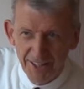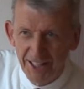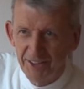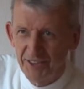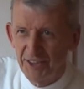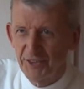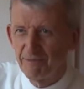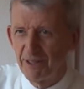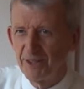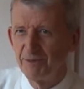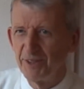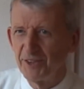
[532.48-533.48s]
There's this
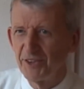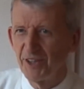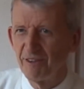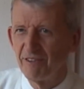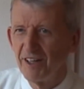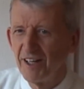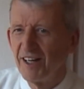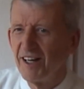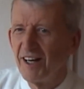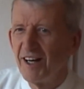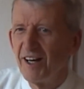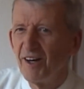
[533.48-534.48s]
moment of,
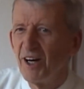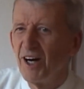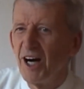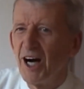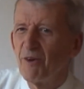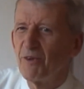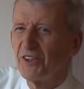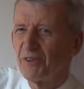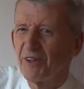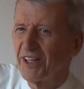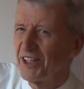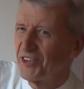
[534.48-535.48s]
I
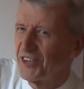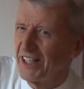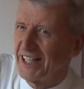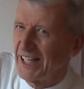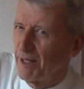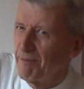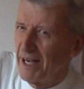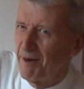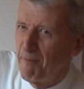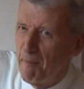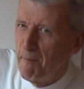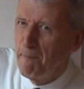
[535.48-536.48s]
wonder what they're saying
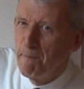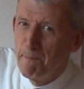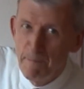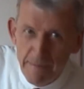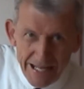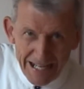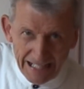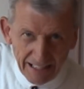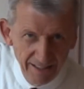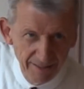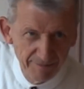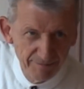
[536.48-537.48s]
about
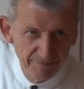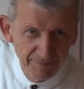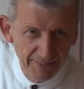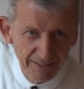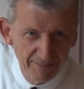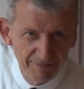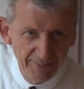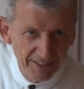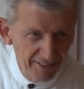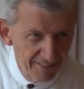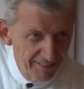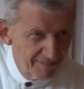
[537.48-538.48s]
me.
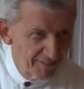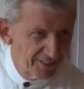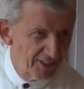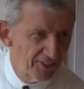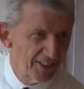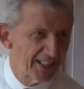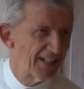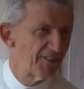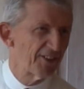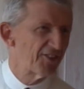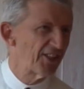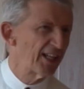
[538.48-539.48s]
One doesn't care
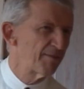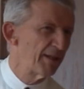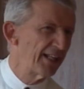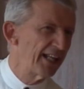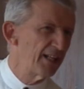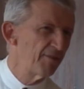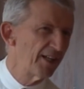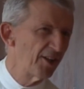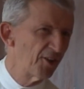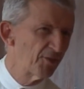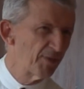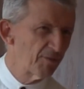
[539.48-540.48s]
what they're saying about anybody
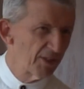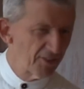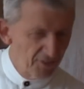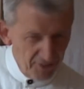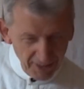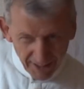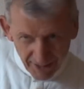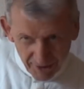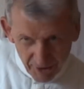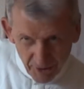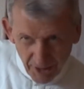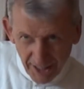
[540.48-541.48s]
else, but once
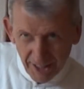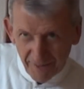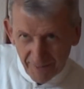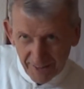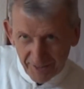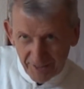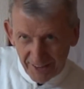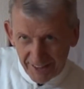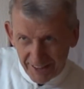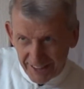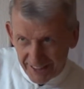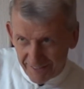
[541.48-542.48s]
you hear one's,
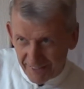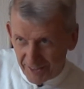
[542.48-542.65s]
hear